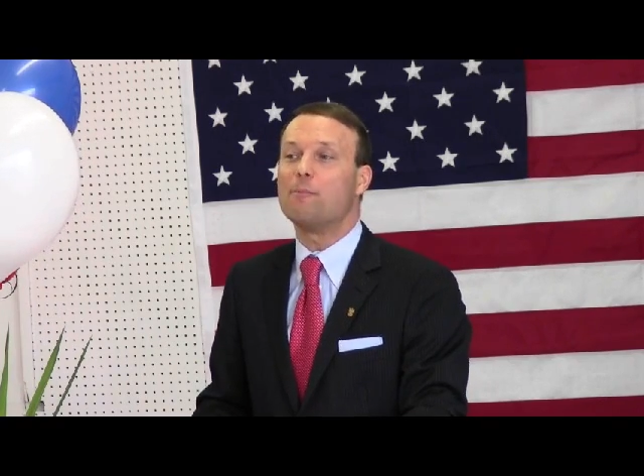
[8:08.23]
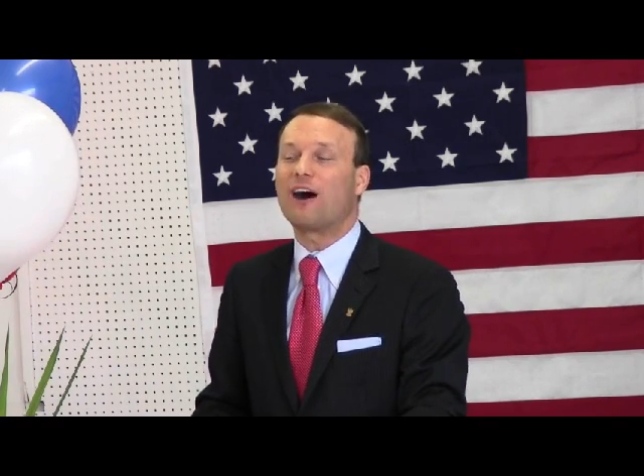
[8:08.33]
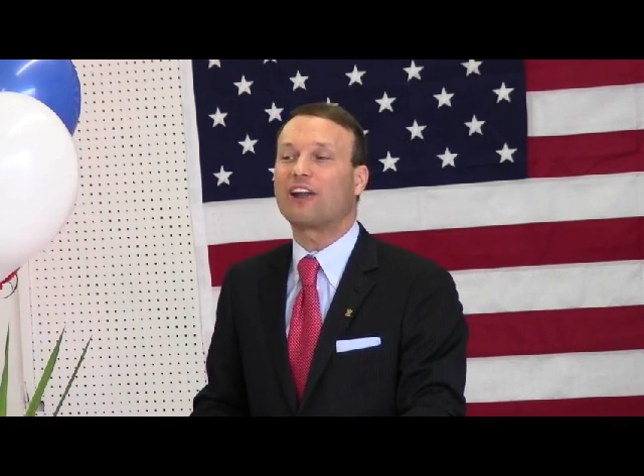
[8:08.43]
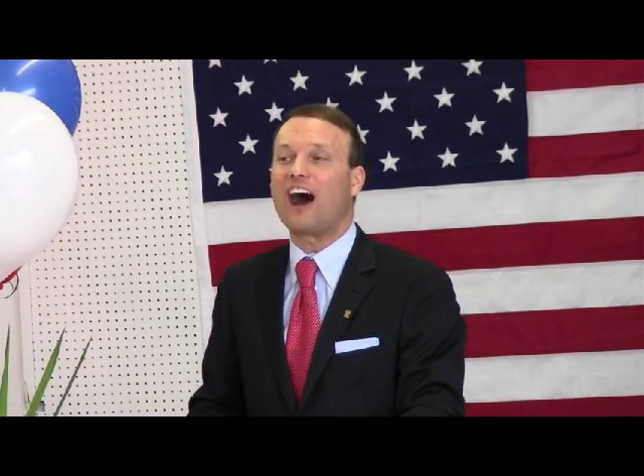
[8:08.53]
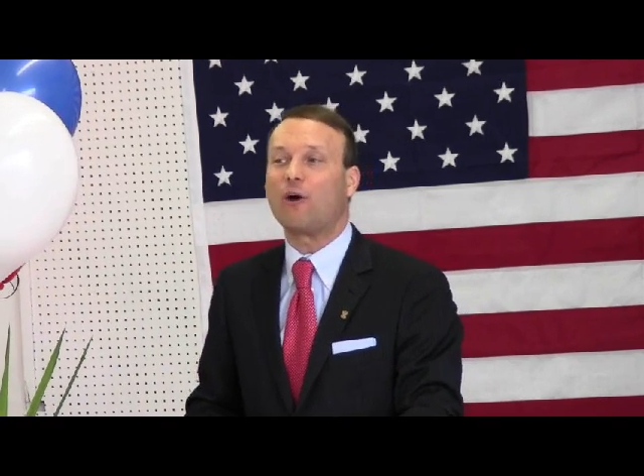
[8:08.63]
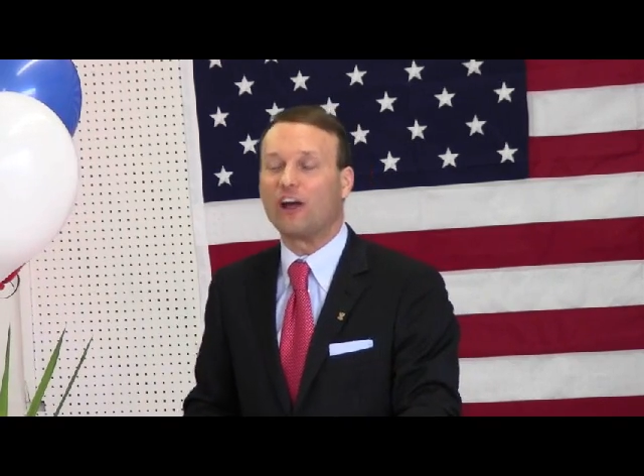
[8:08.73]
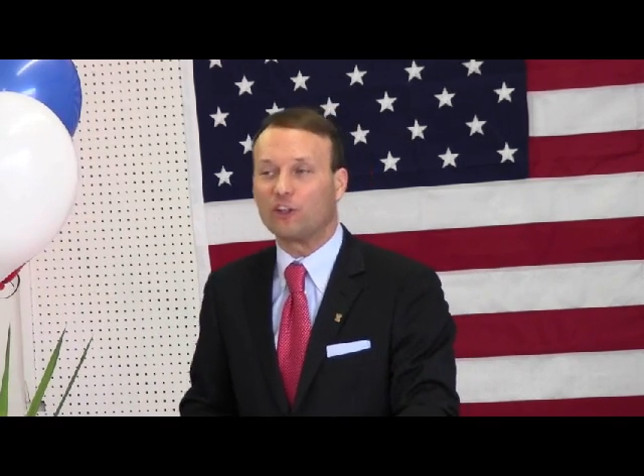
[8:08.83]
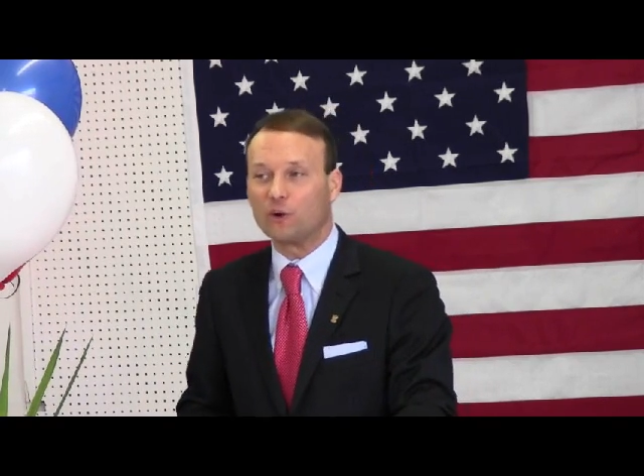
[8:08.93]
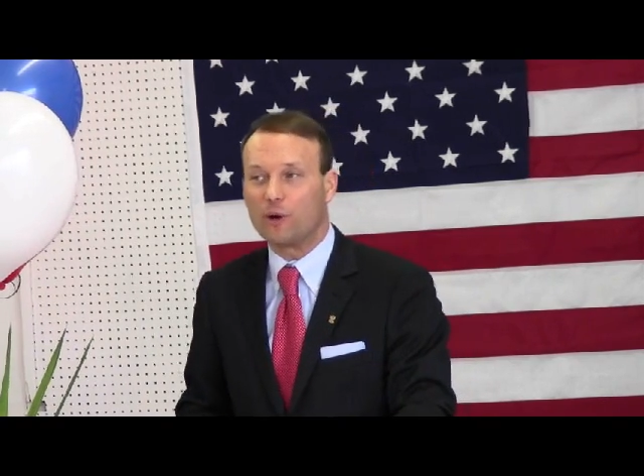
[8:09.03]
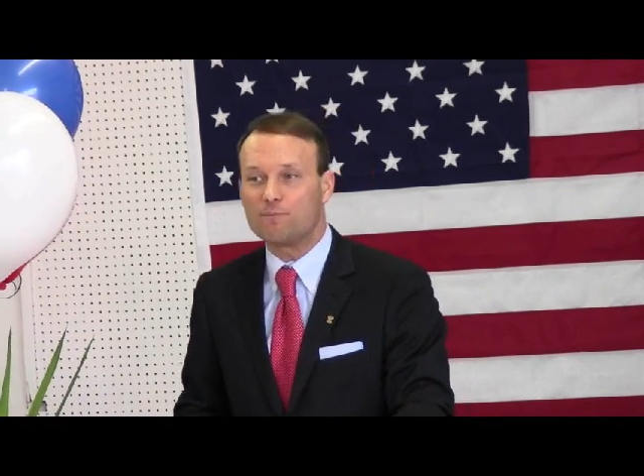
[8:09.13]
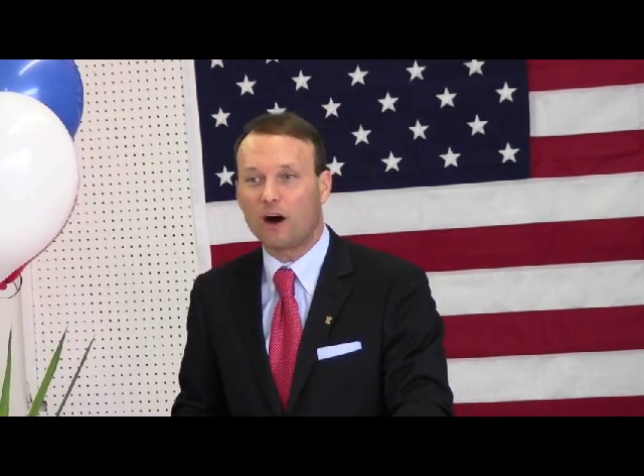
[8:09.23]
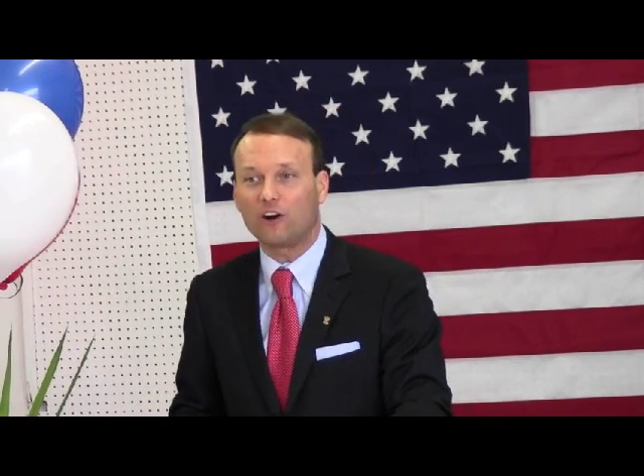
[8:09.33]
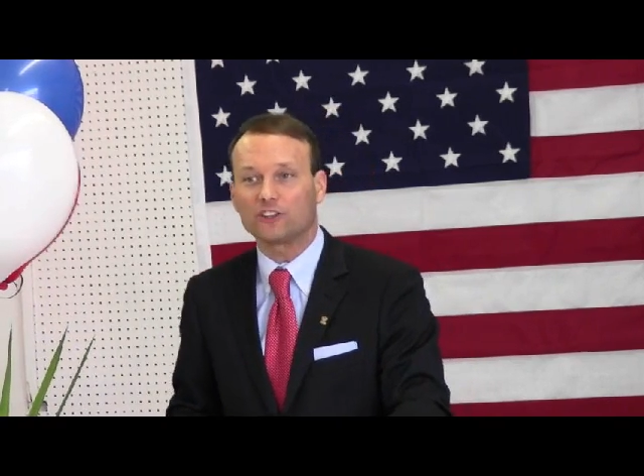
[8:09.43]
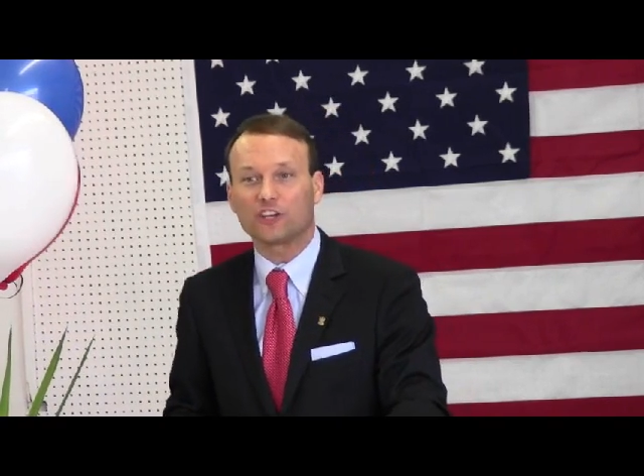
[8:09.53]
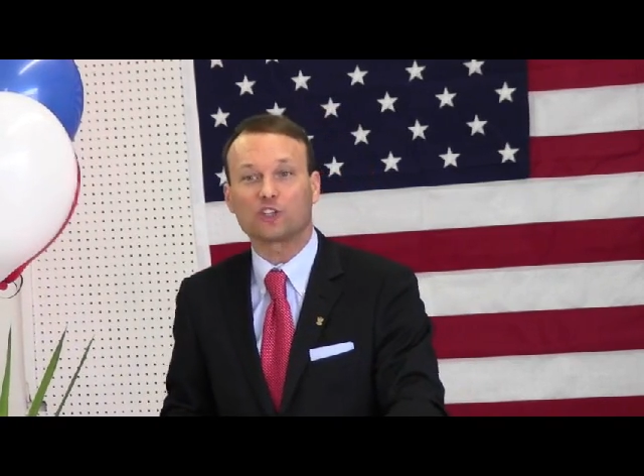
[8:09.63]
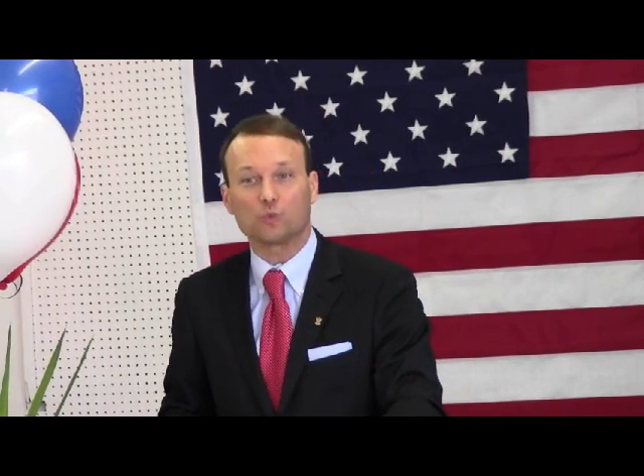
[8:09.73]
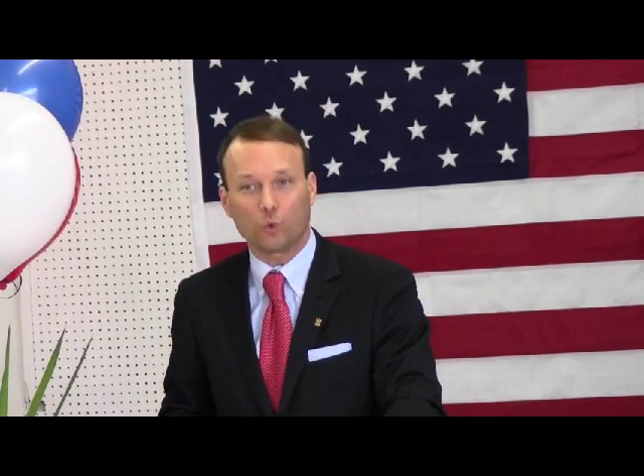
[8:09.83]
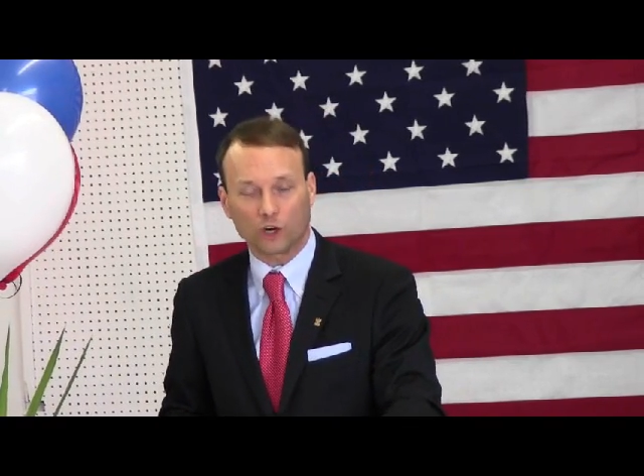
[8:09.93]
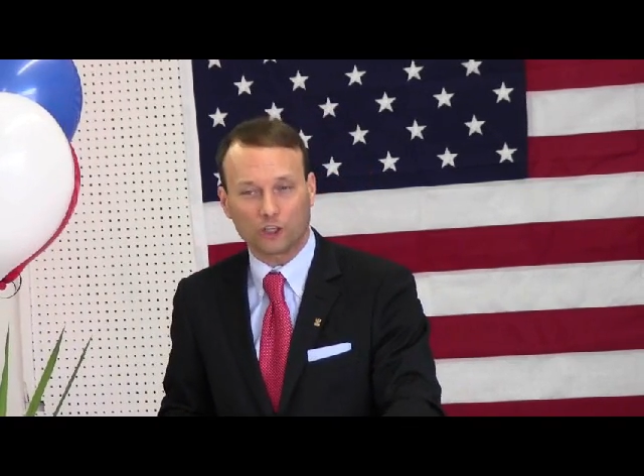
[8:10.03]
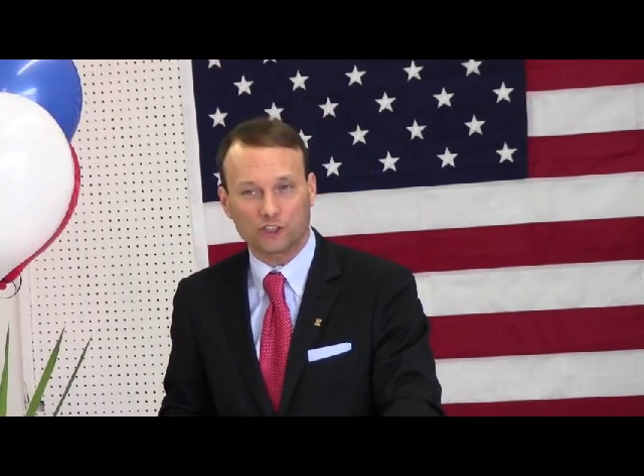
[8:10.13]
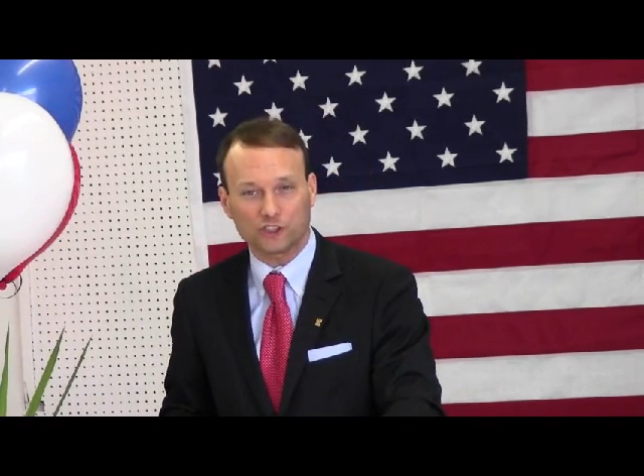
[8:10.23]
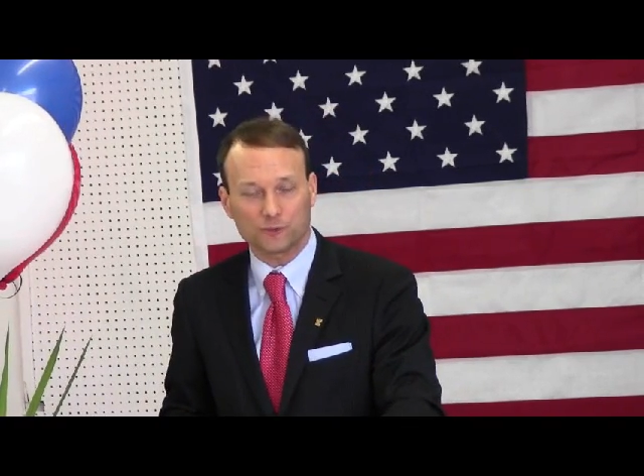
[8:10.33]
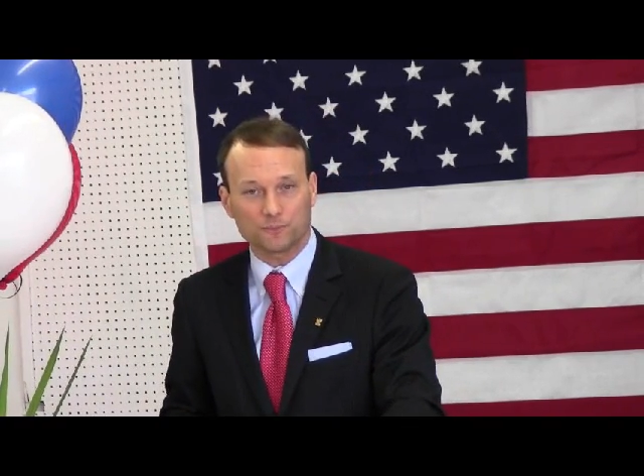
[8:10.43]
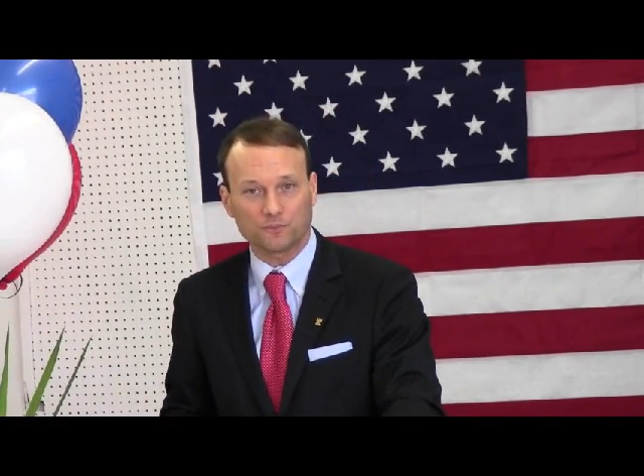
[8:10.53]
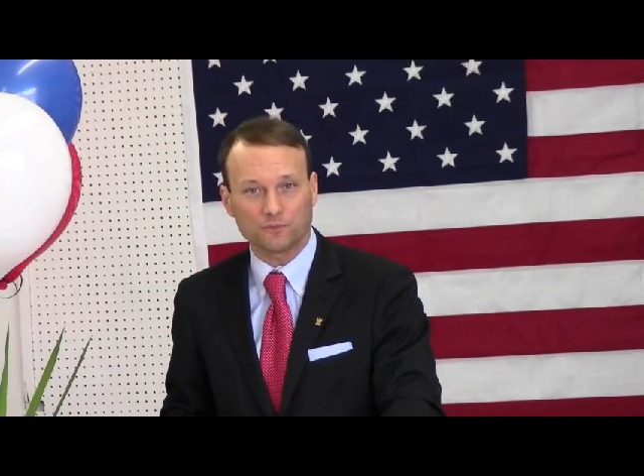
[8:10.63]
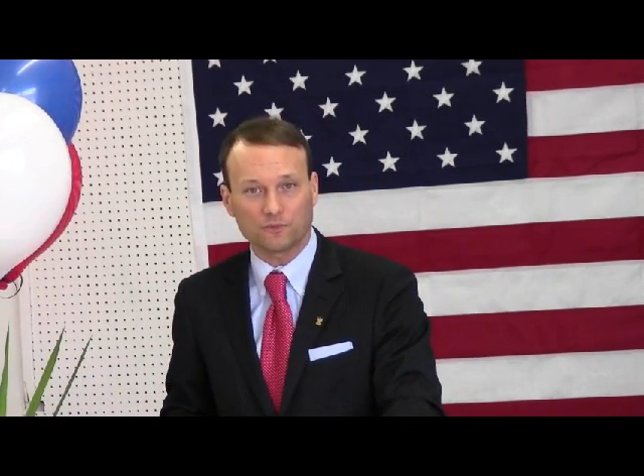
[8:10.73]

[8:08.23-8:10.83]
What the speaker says: about how Illinois politics works.